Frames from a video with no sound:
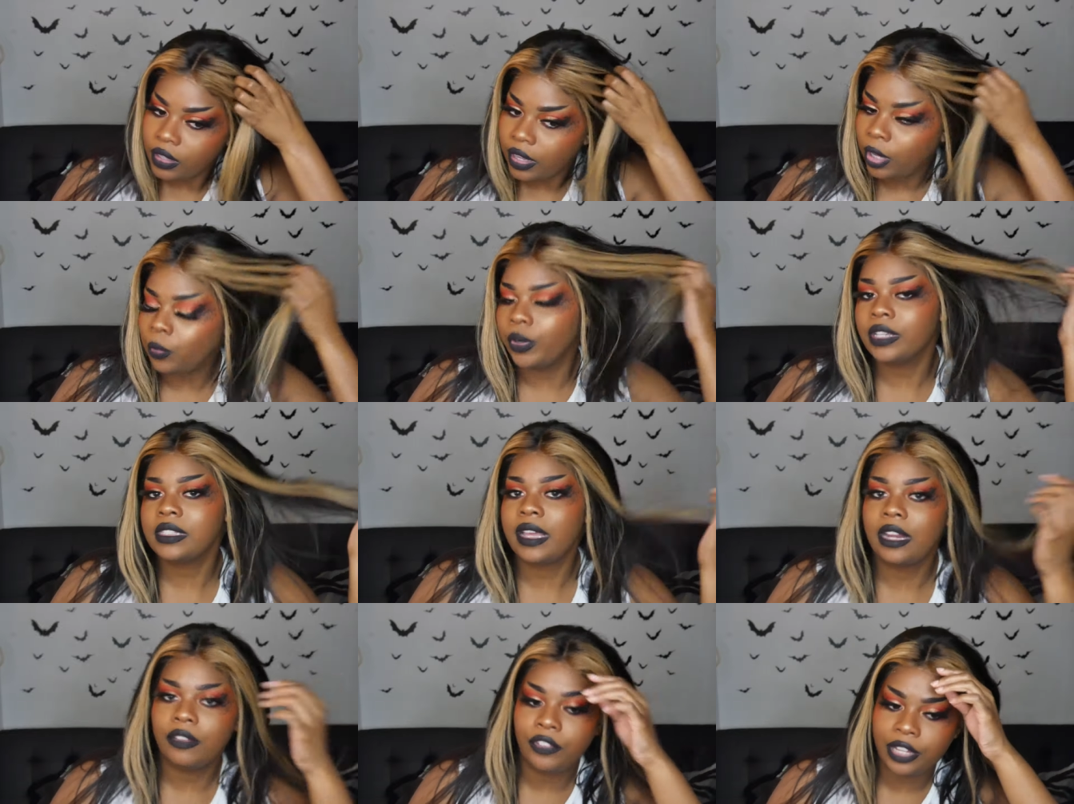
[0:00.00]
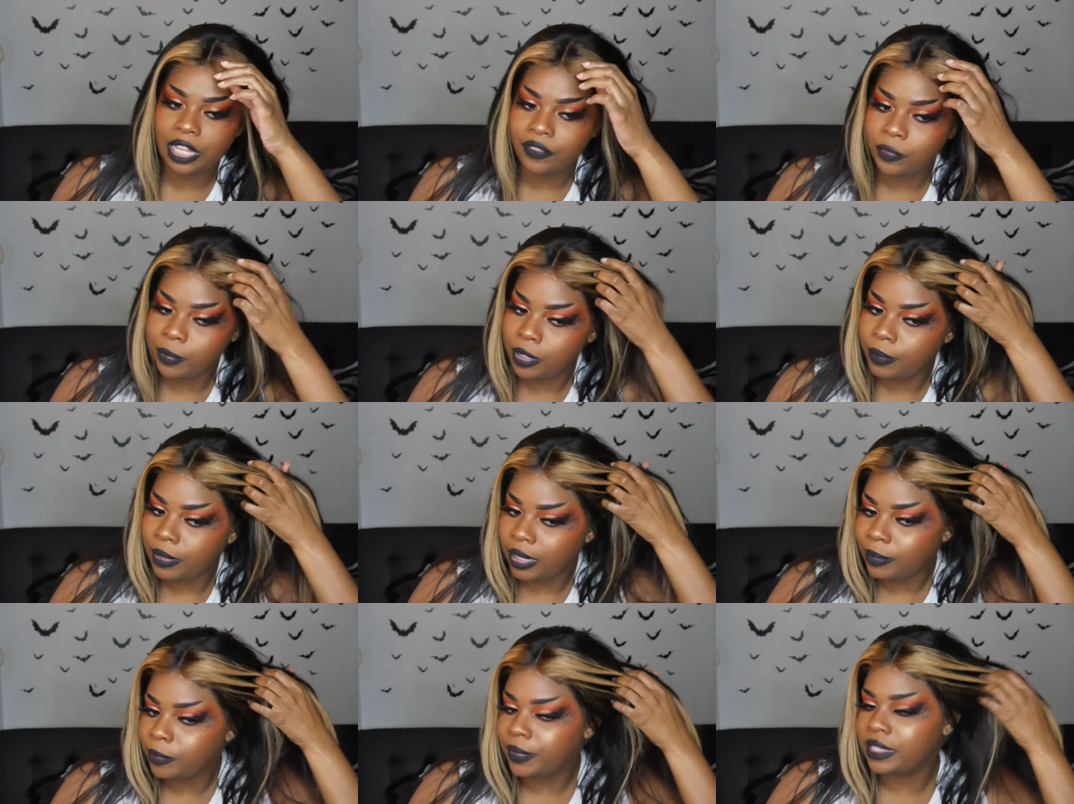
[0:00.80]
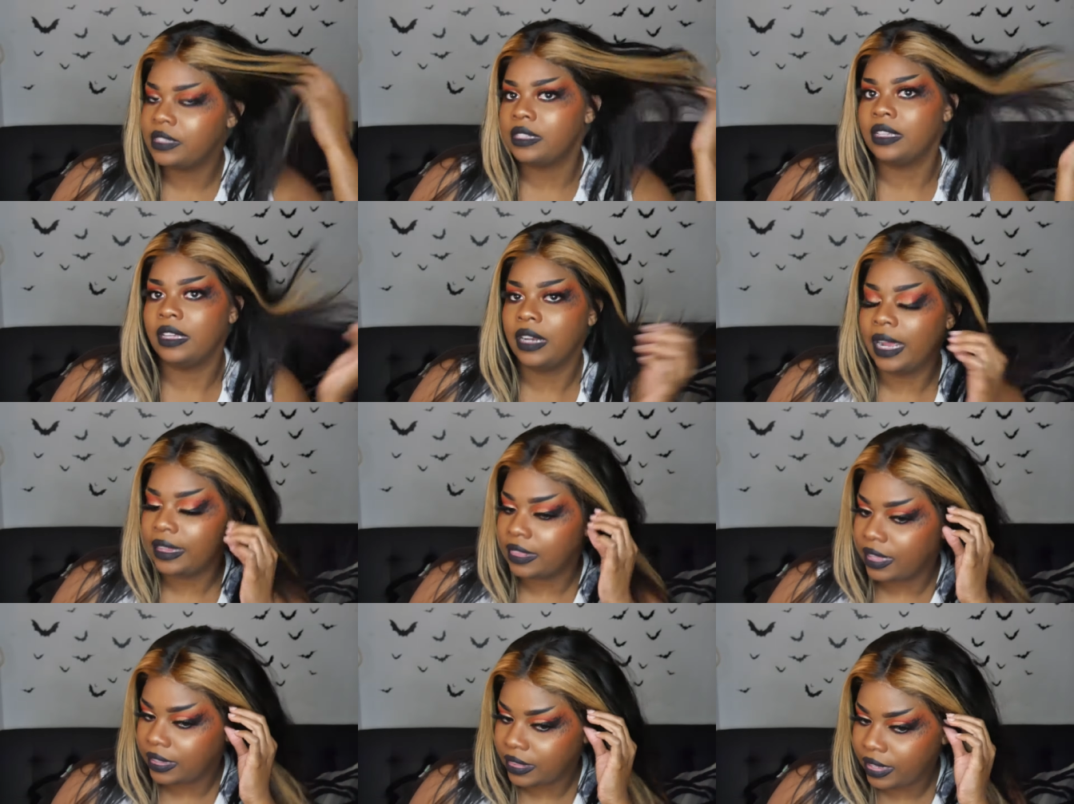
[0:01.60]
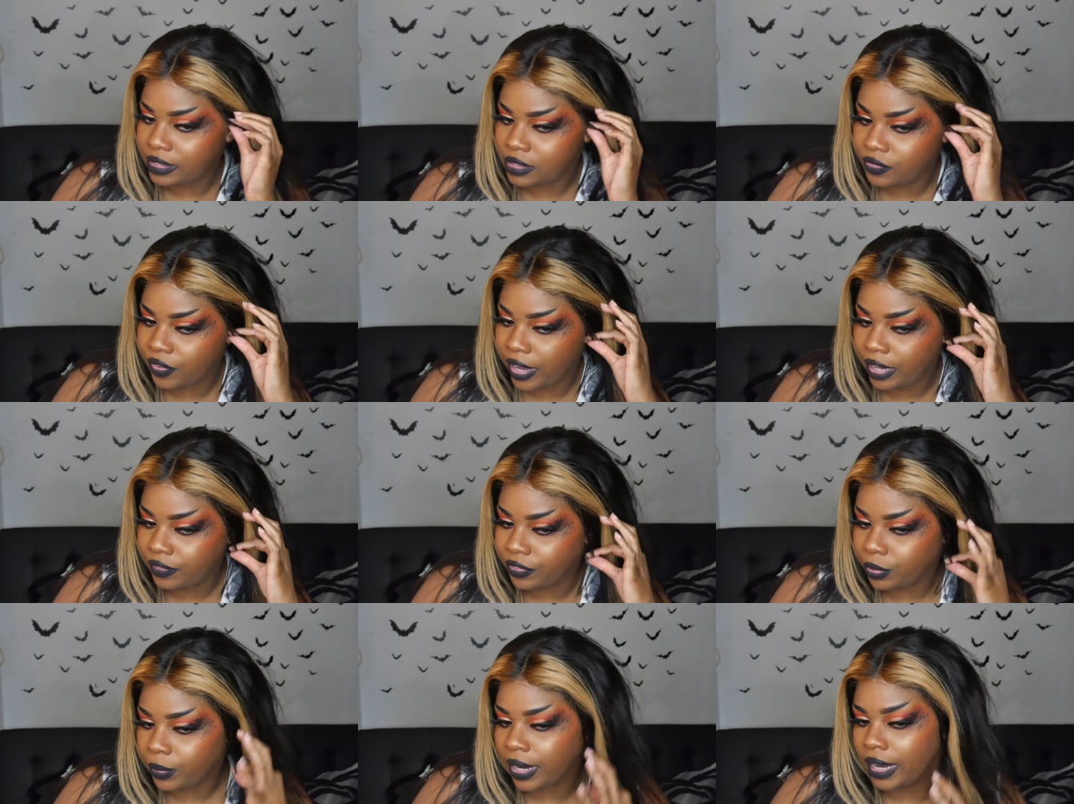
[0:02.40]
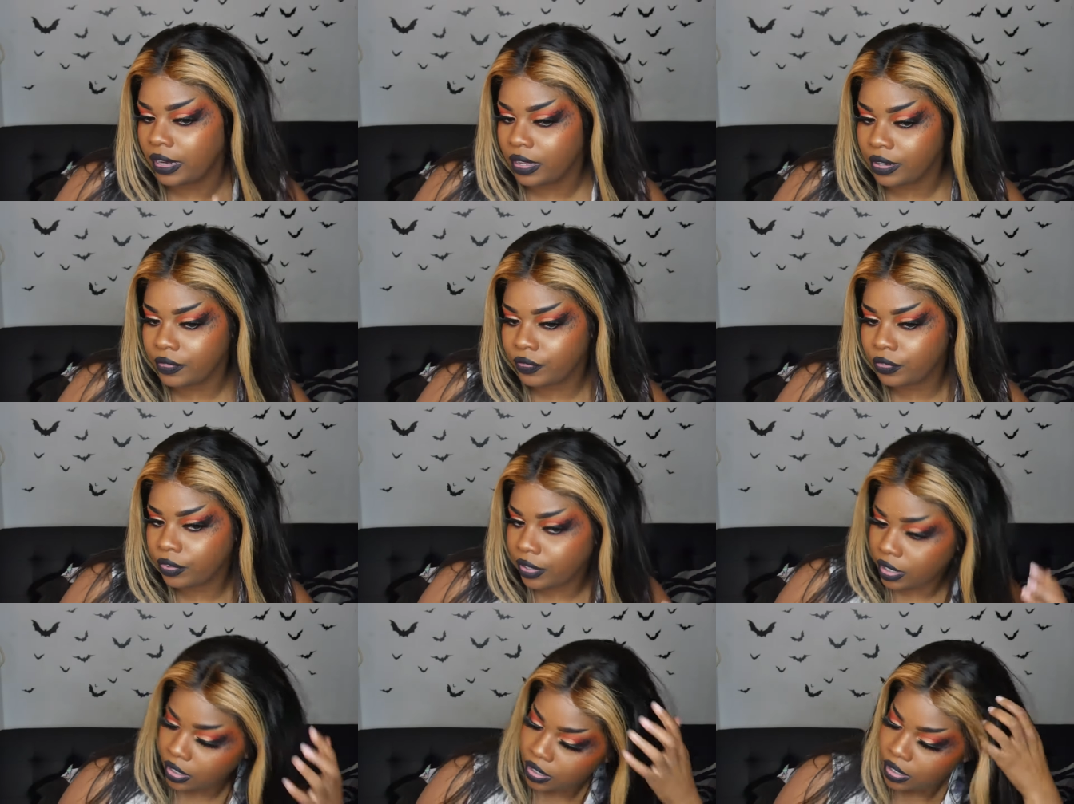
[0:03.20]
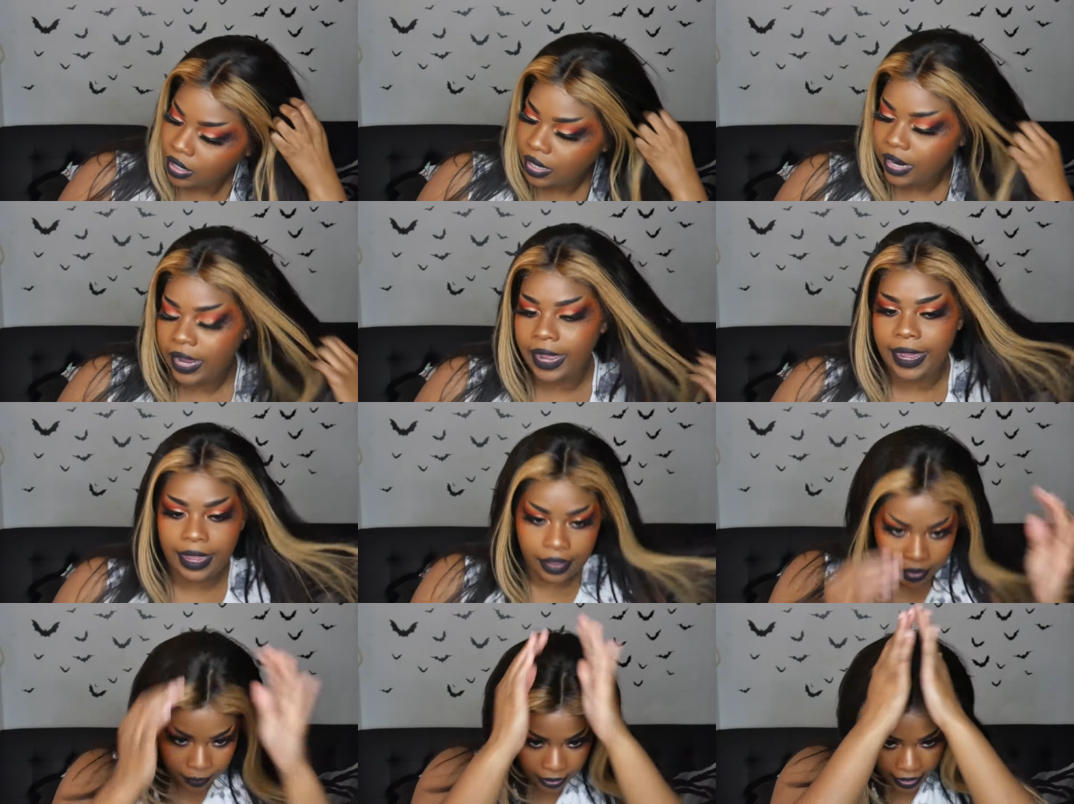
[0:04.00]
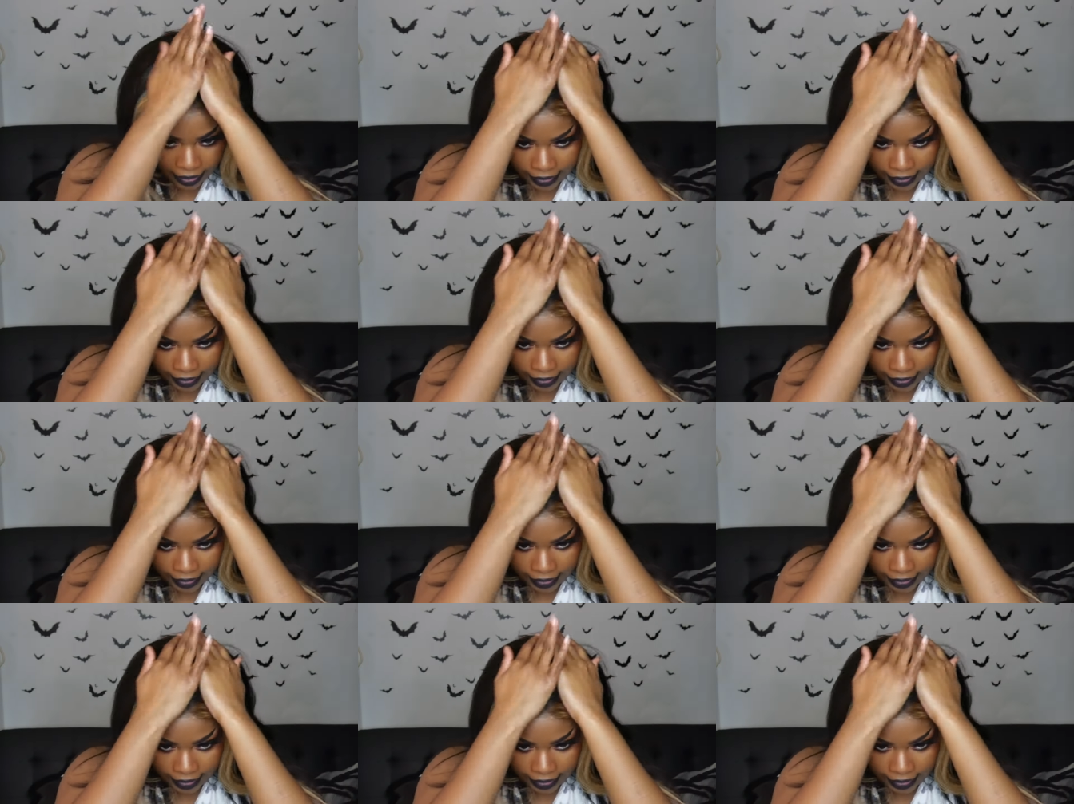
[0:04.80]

it works kind of okay if you put bobby pins in. I think that's fine for what I need it for. I